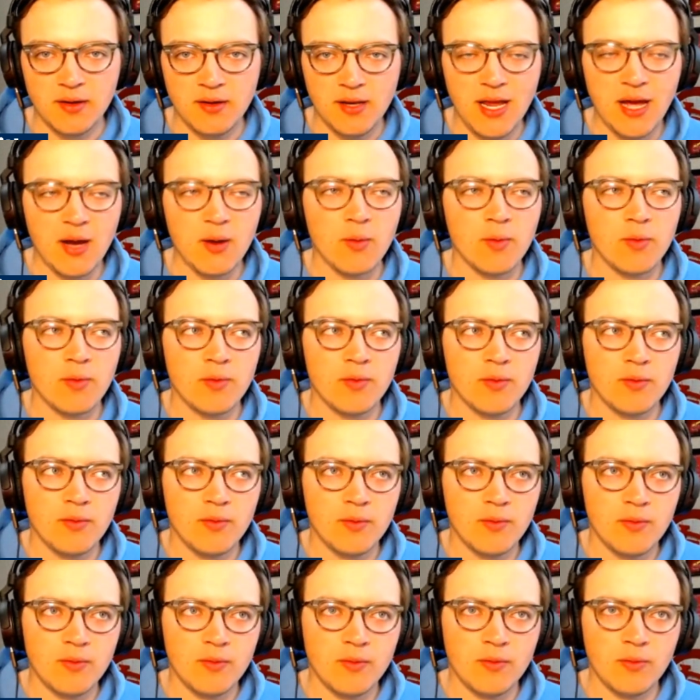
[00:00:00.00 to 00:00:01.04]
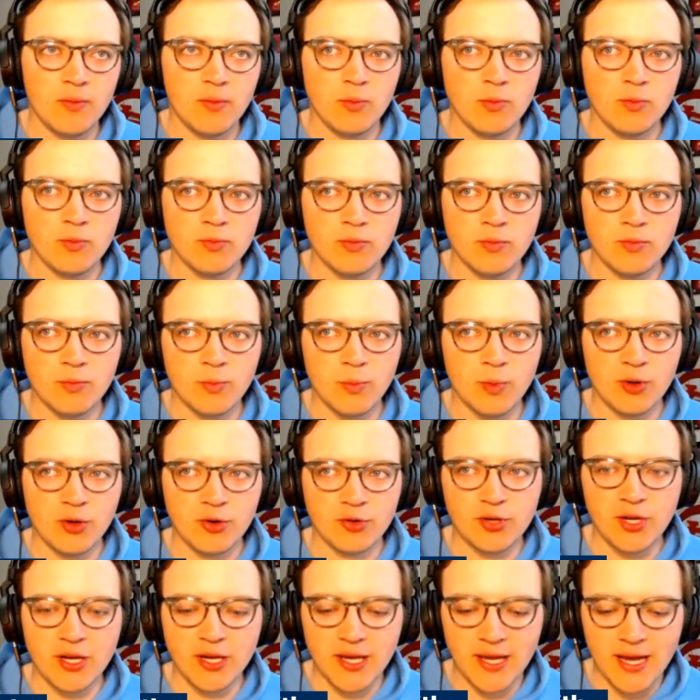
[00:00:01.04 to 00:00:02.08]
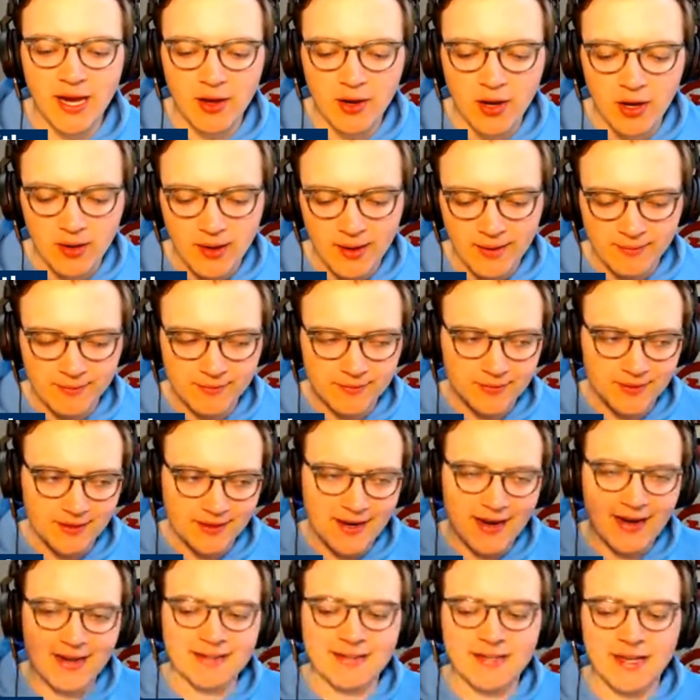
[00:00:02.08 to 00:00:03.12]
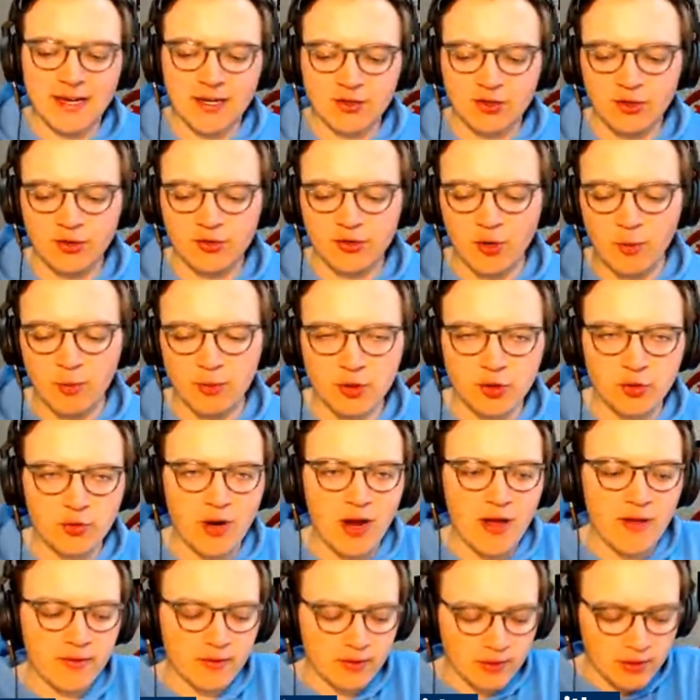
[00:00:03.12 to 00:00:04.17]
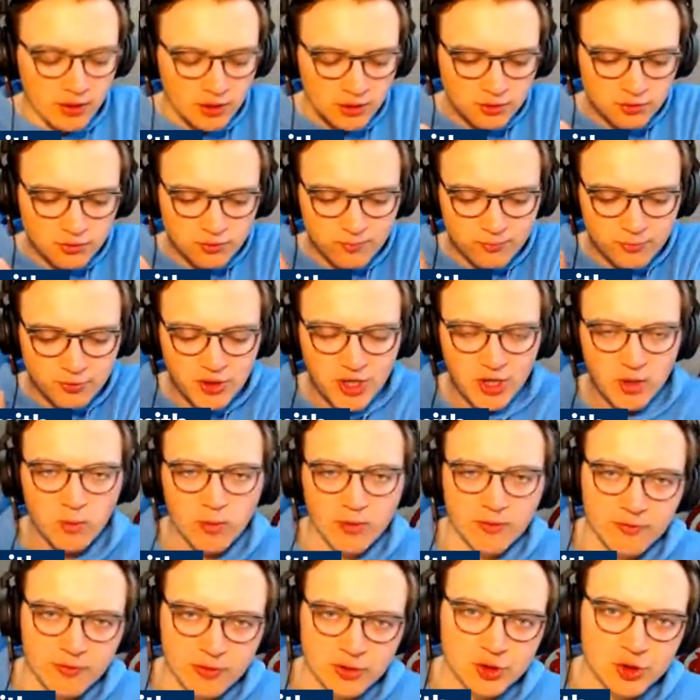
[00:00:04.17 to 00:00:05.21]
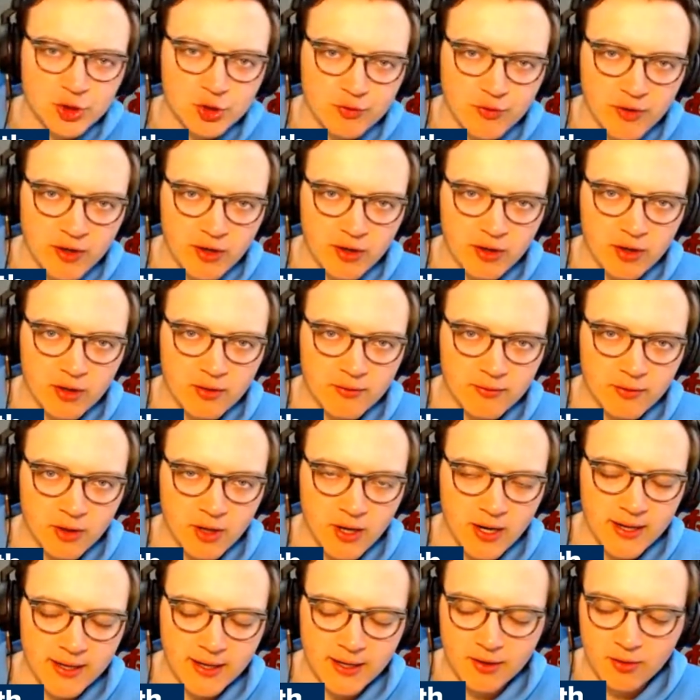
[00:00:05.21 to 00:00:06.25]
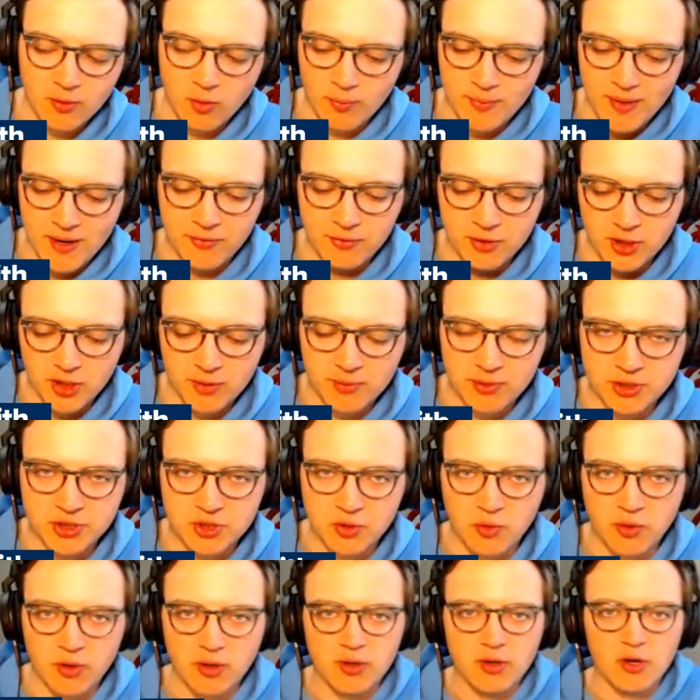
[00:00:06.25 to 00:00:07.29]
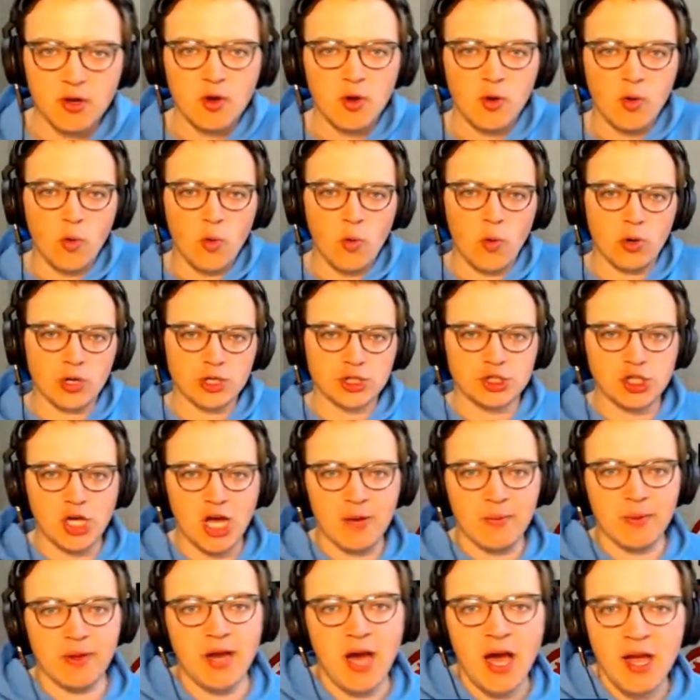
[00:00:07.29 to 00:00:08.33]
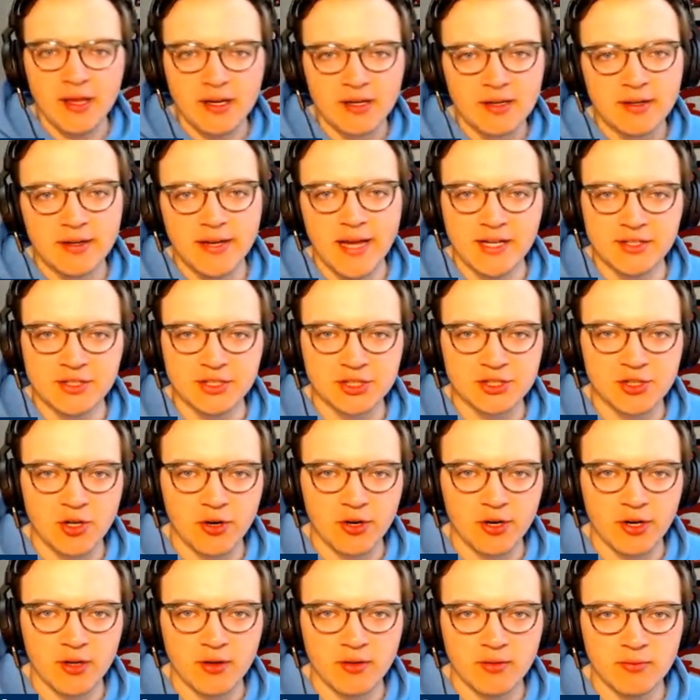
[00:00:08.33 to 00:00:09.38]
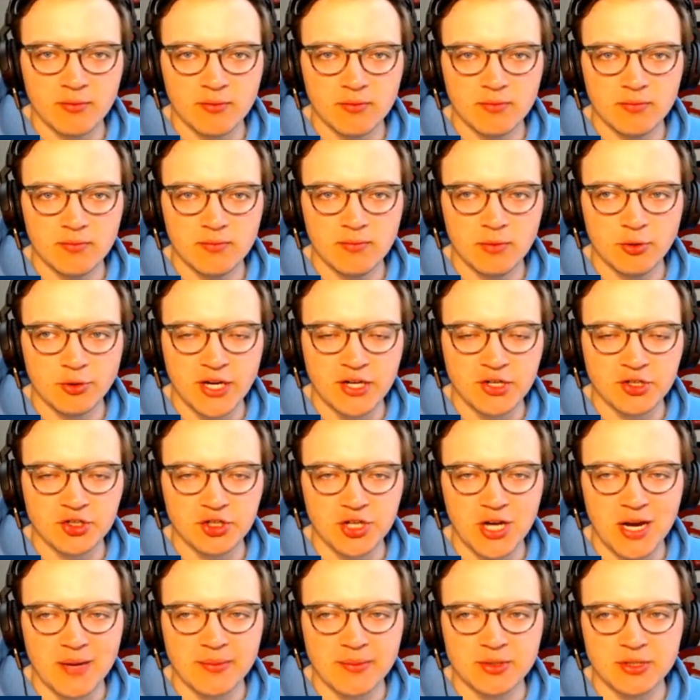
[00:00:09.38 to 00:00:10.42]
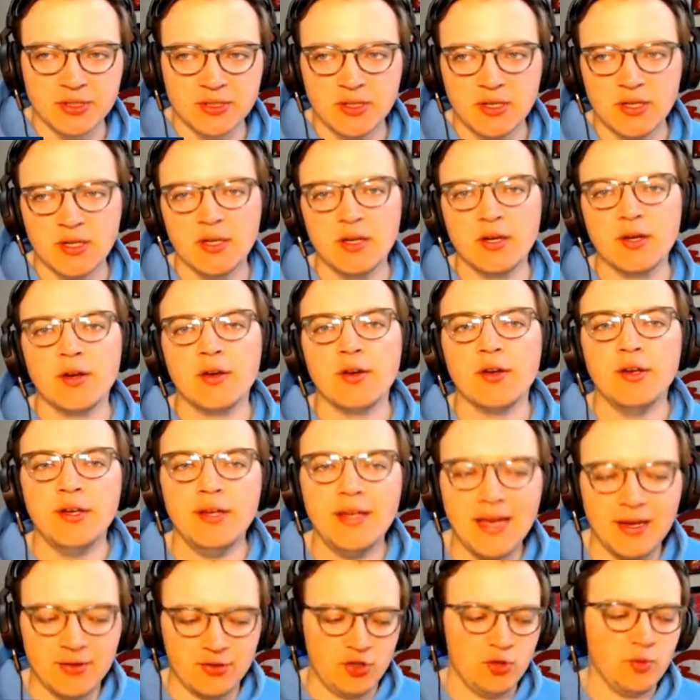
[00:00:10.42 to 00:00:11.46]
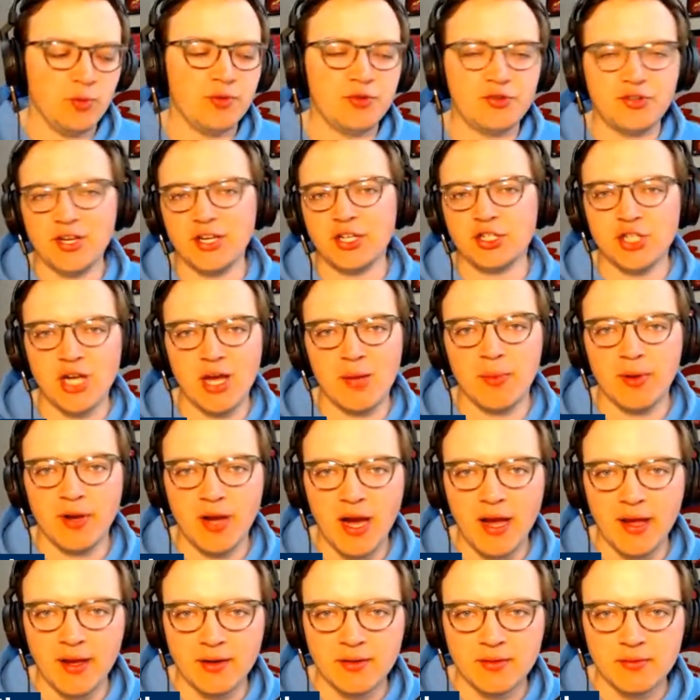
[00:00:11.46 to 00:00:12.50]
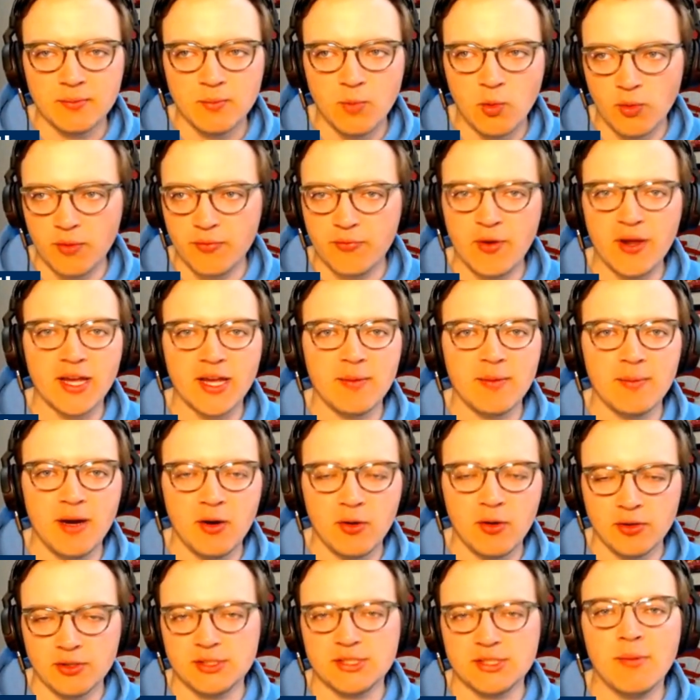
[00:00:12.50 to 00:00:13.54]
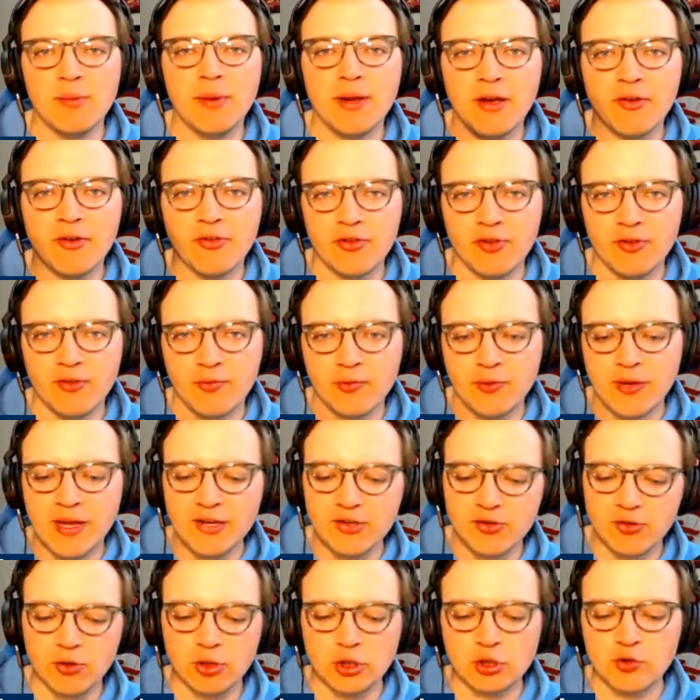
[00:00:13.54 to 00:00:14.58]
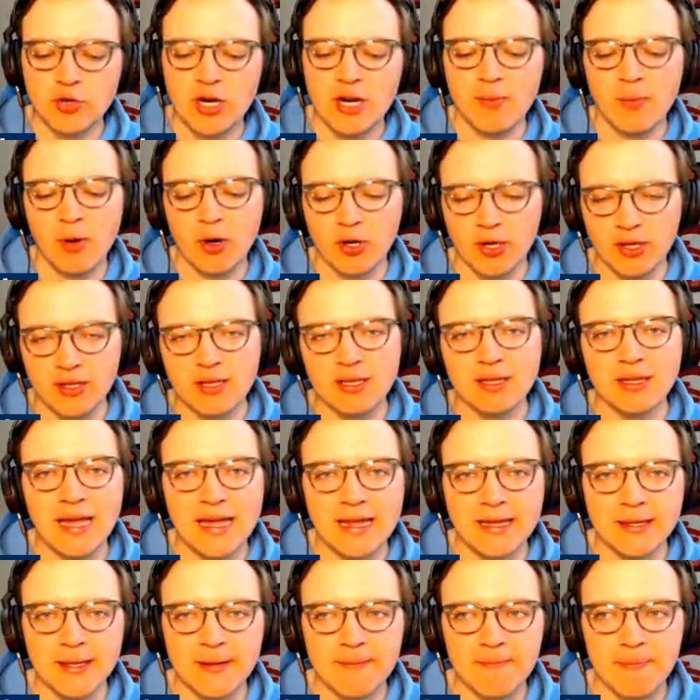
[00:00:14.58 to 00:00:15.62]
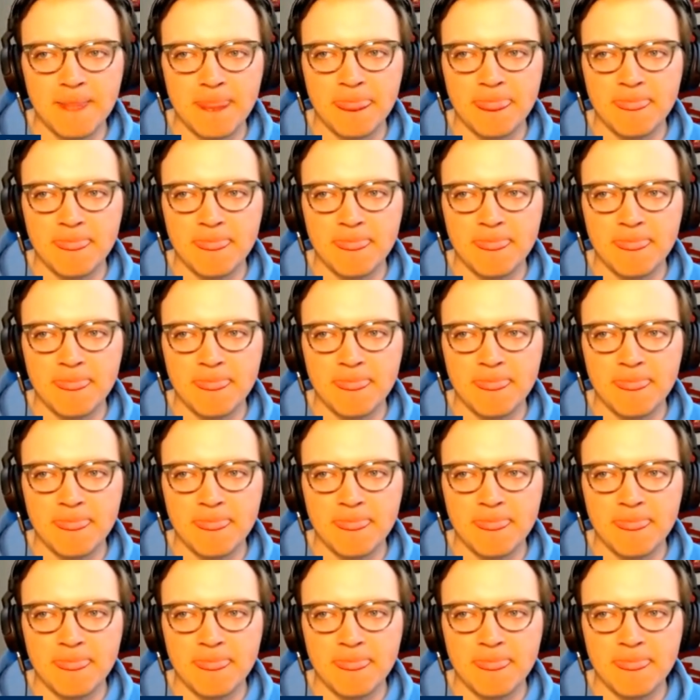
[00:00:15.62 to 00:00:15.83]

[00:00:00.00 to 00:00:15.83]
Now, when you're taking out the context and you say, would you rather Jake Woodford, Drew Verhagen, or Matthew Liberatore, or Sean Manaea as a starting rotation option? Yes, you would say Sean Manaea or Frankie or somebody else in the free agent or trade market, likely.